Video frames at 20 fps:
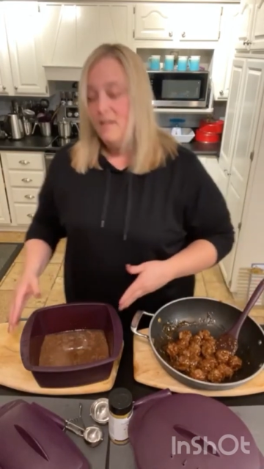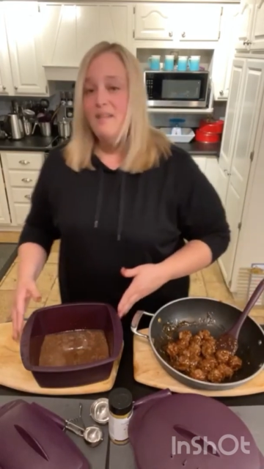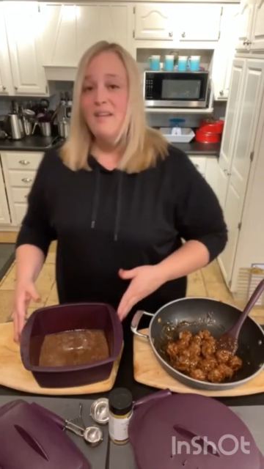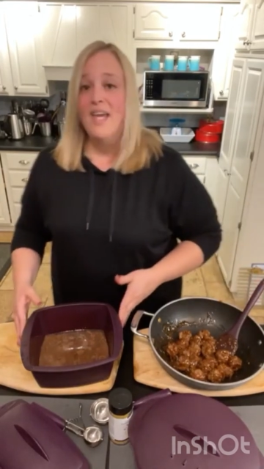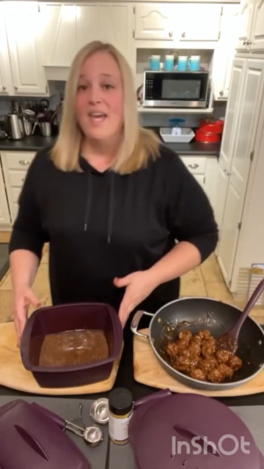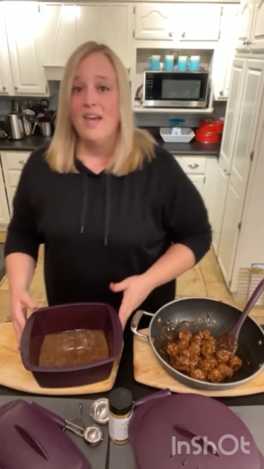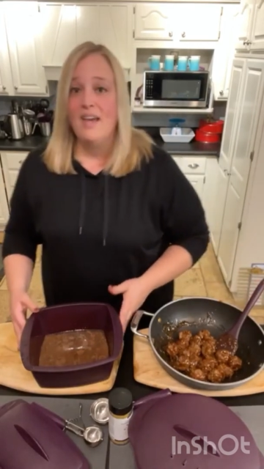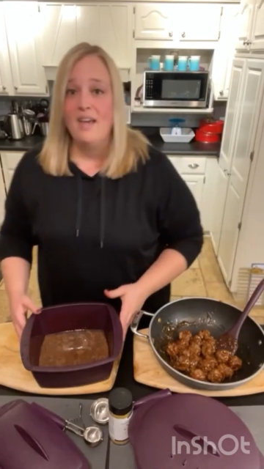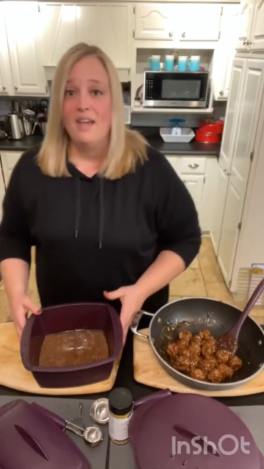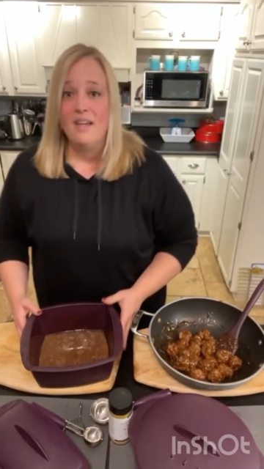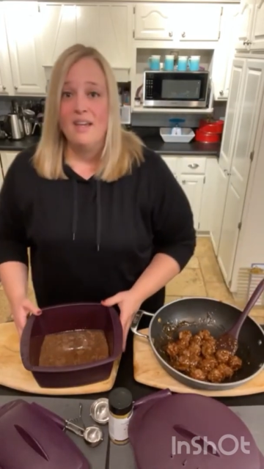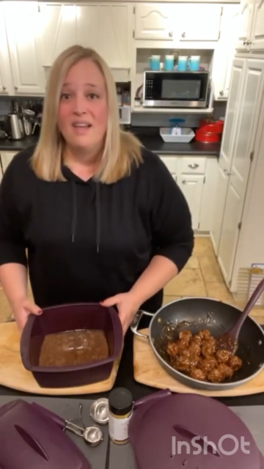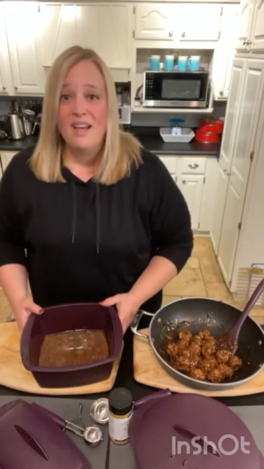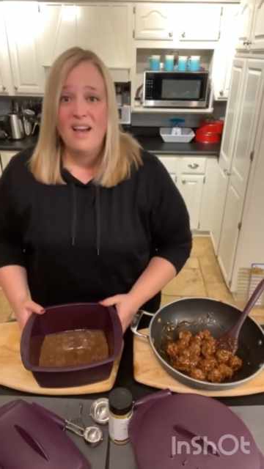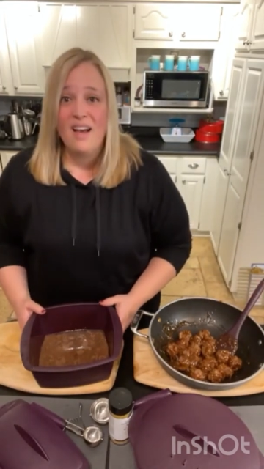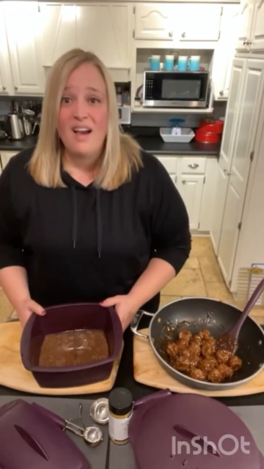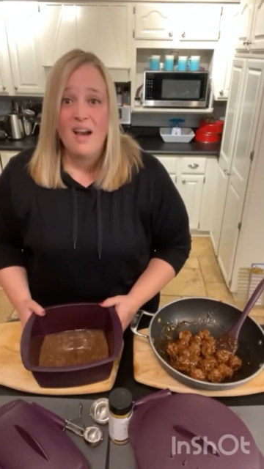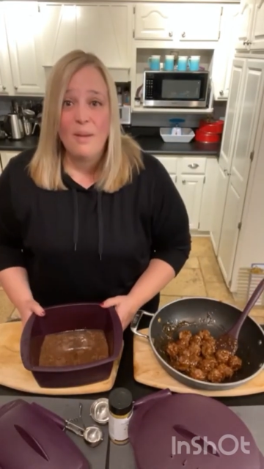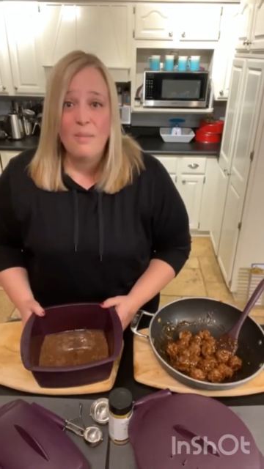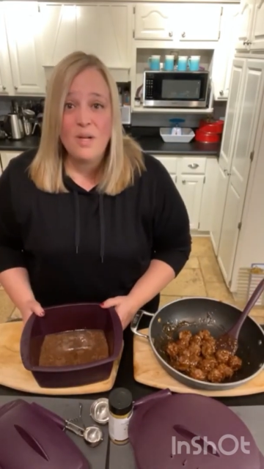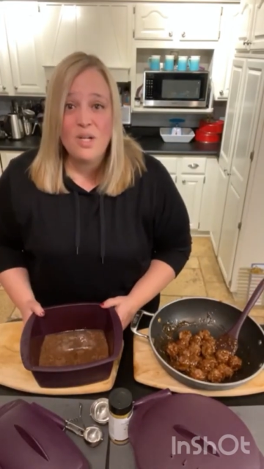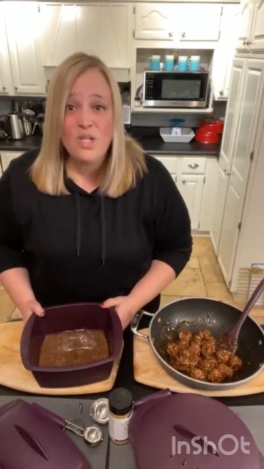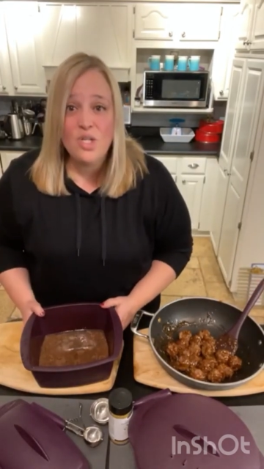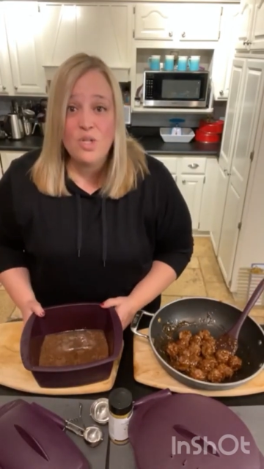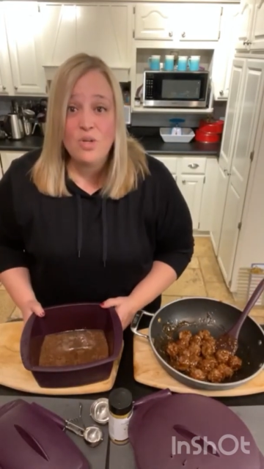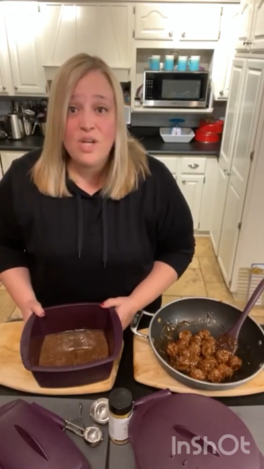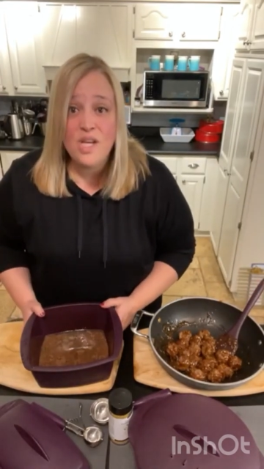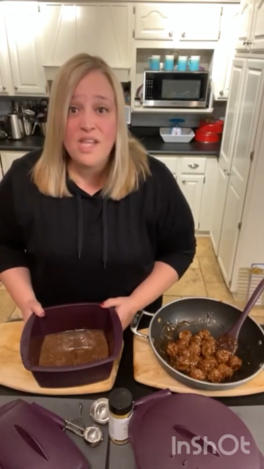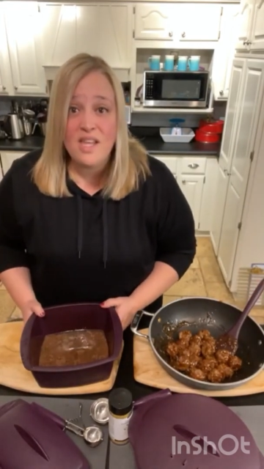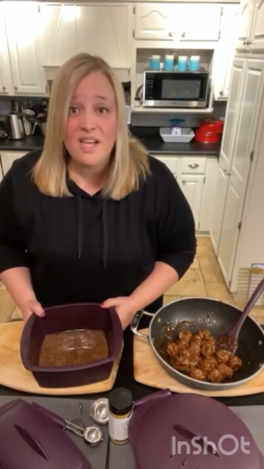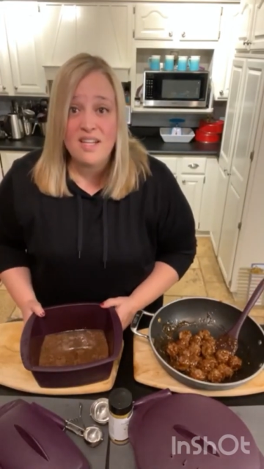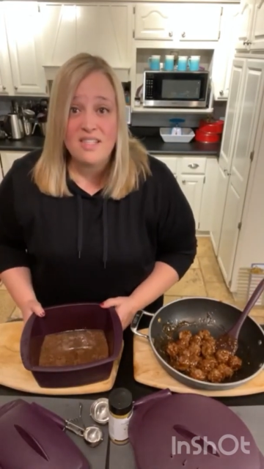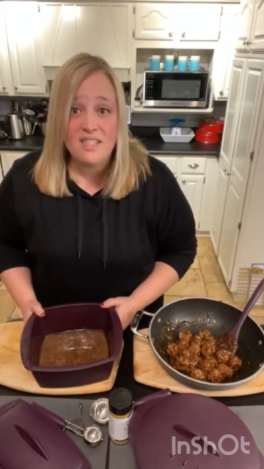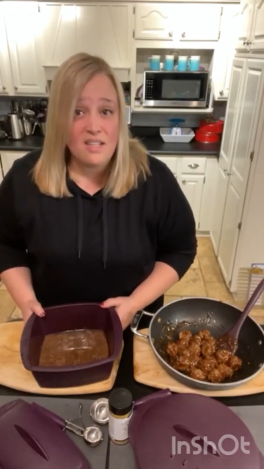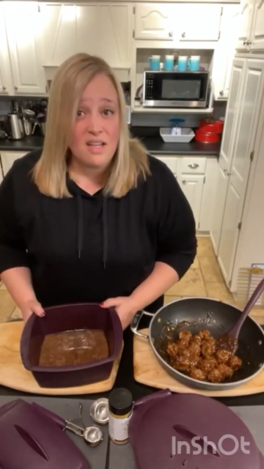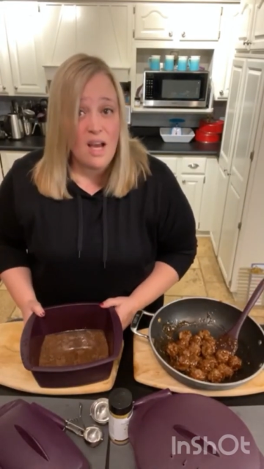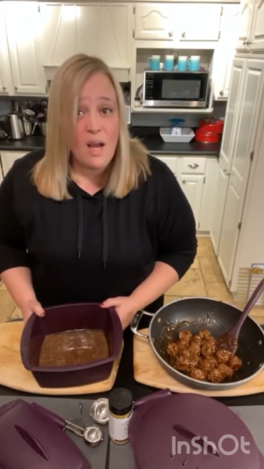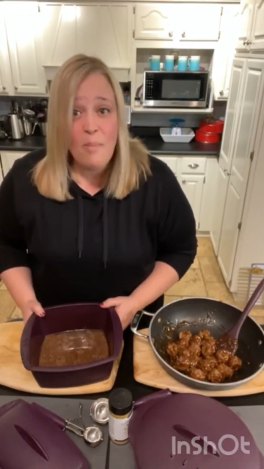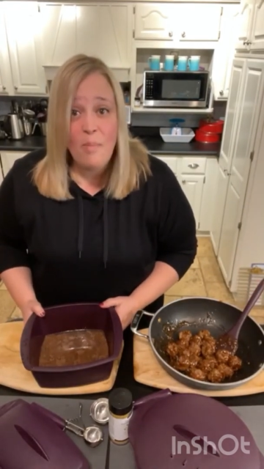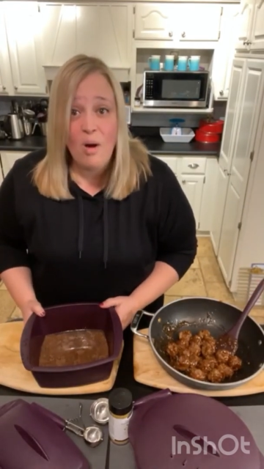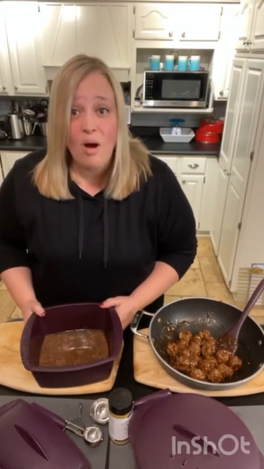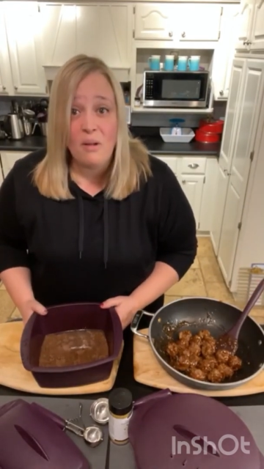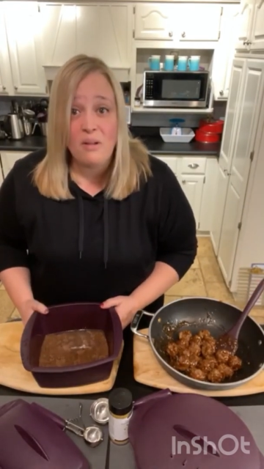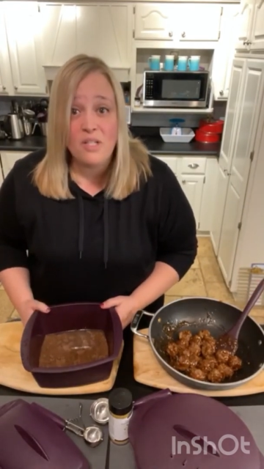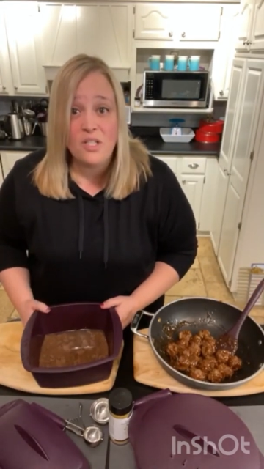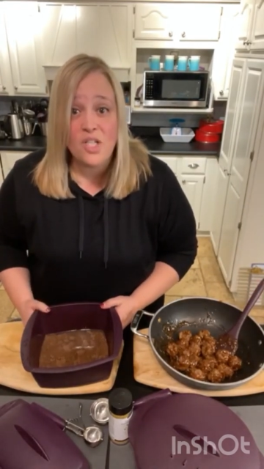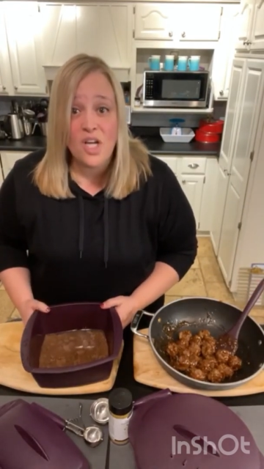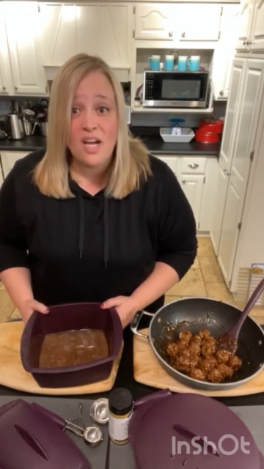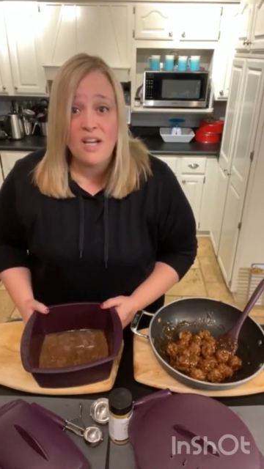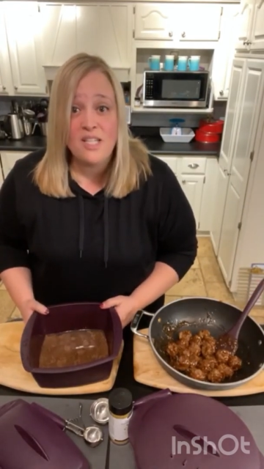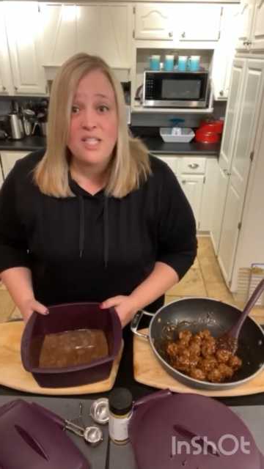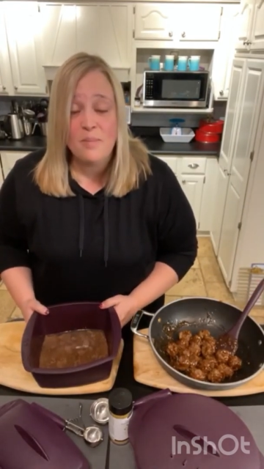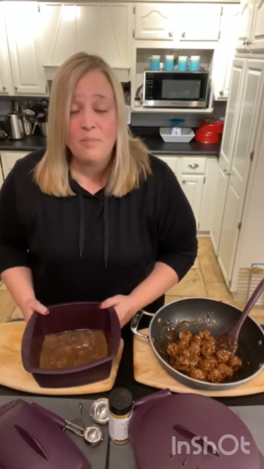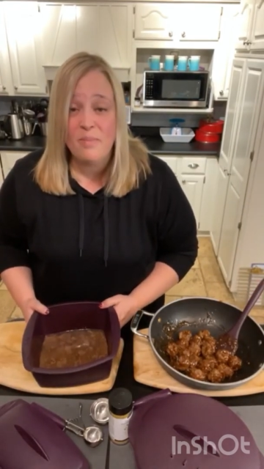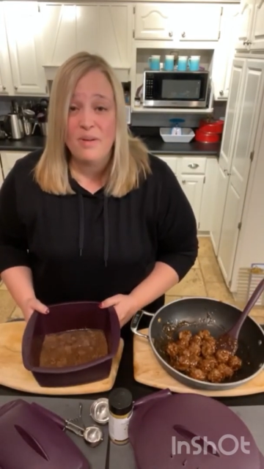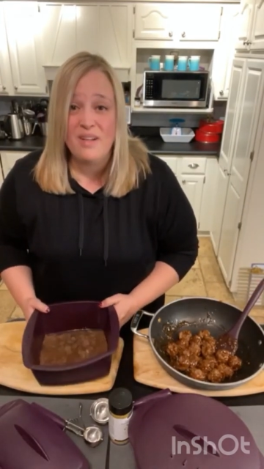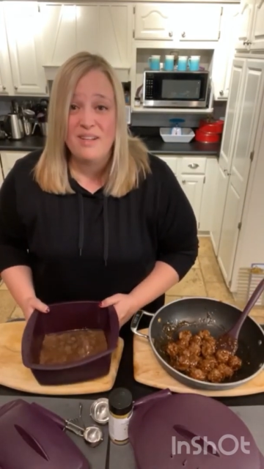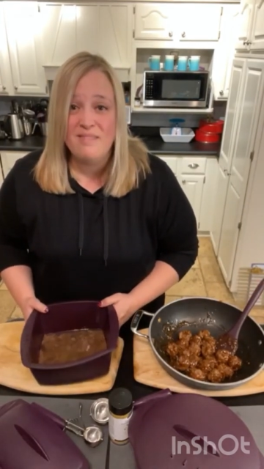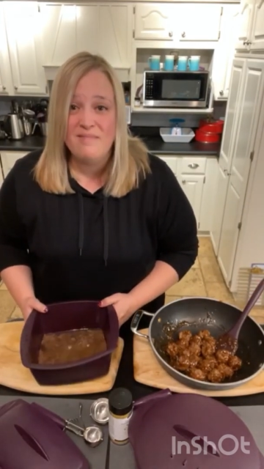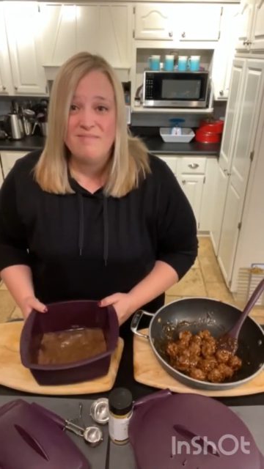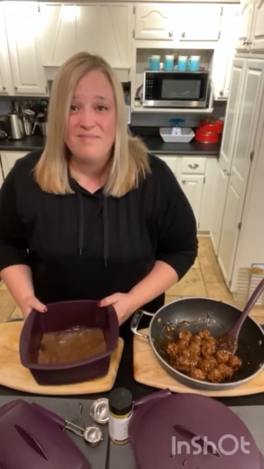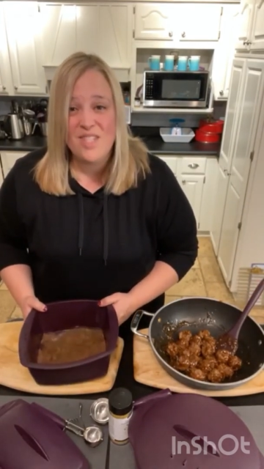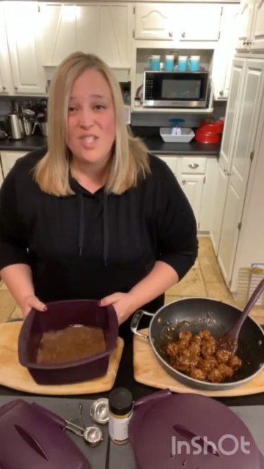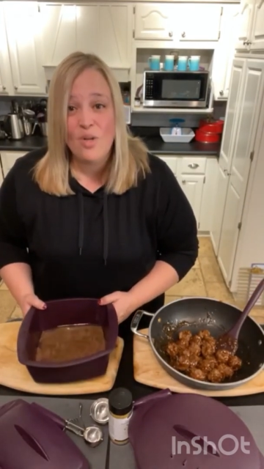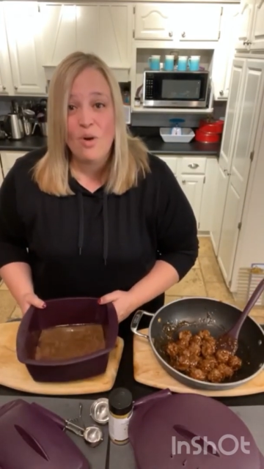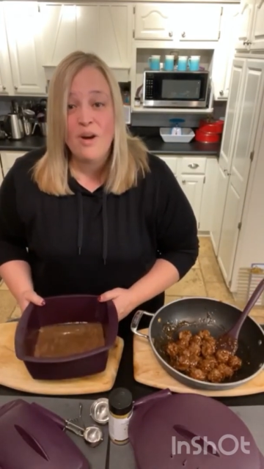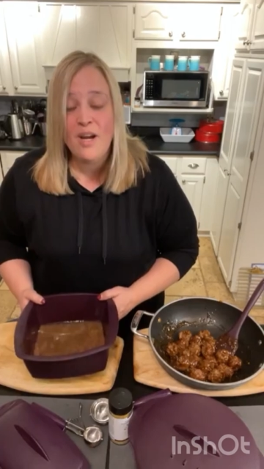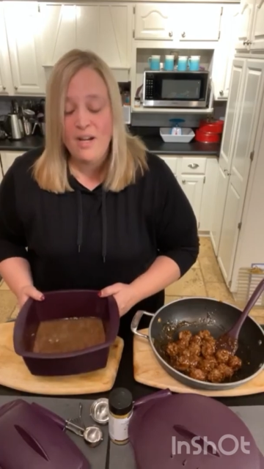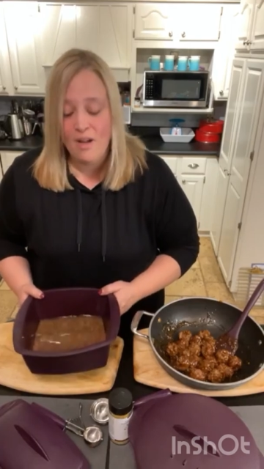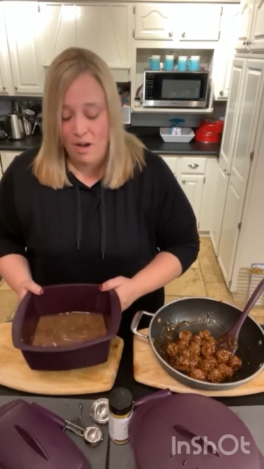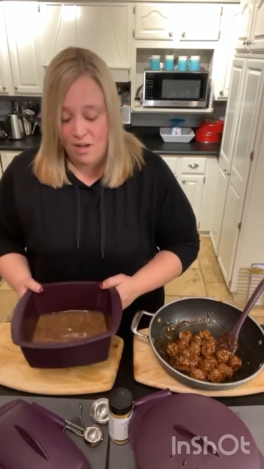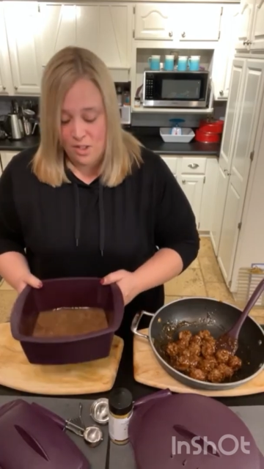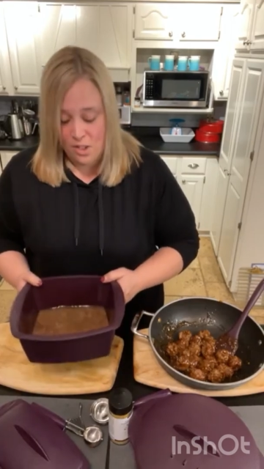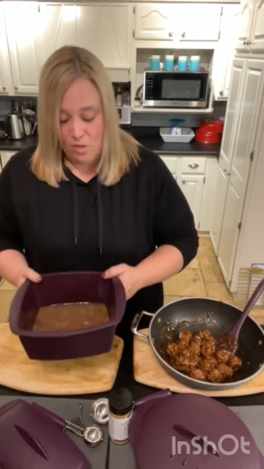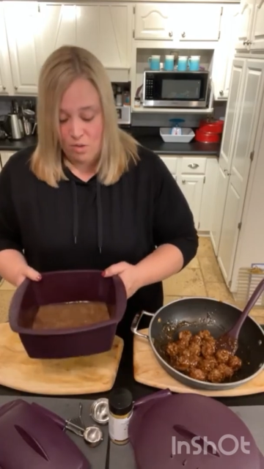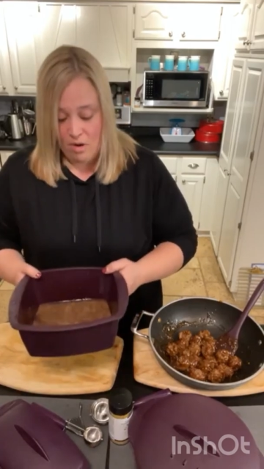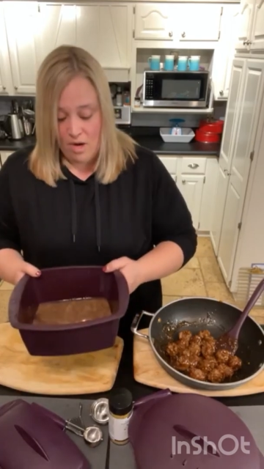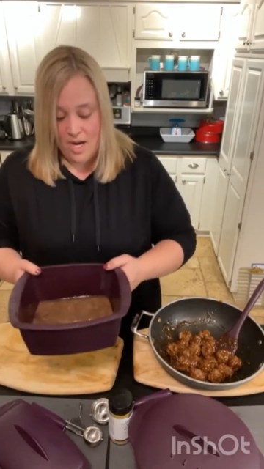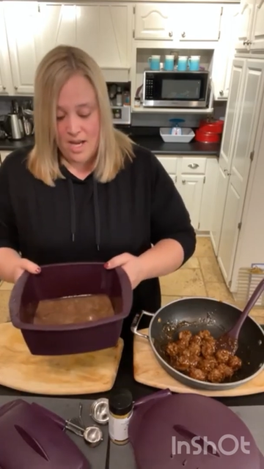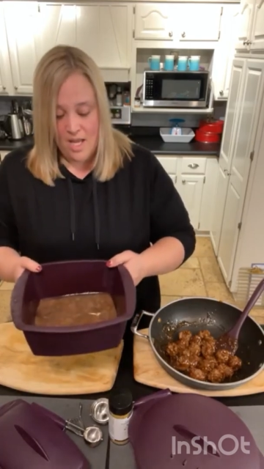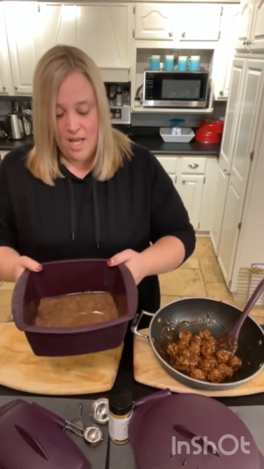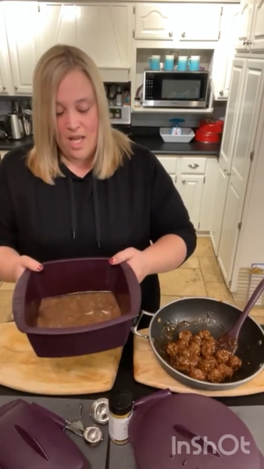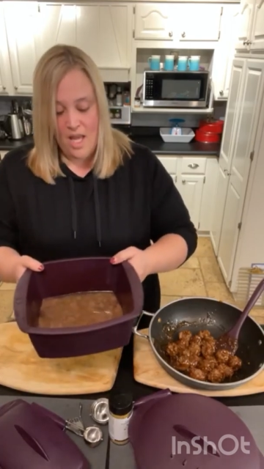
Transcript: Okay, I'm gonna show you this. I apologize, but sorry, not sorry.